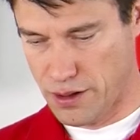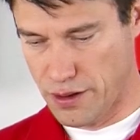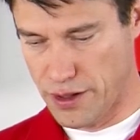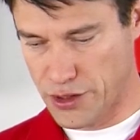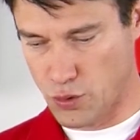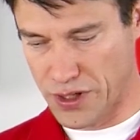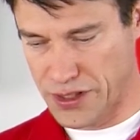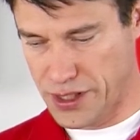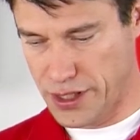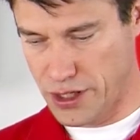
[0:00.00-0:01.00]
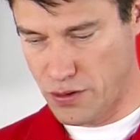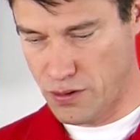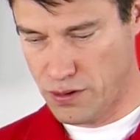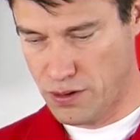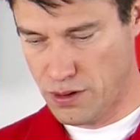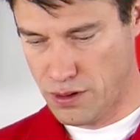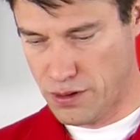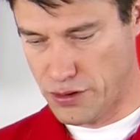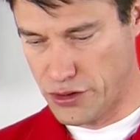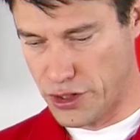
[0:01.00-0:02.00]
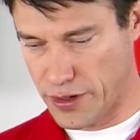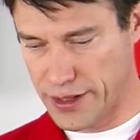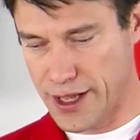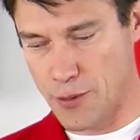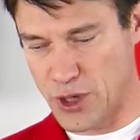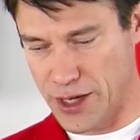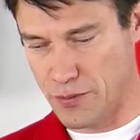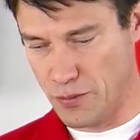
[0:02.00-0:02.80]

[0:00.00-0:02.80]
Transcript: this will continue during the update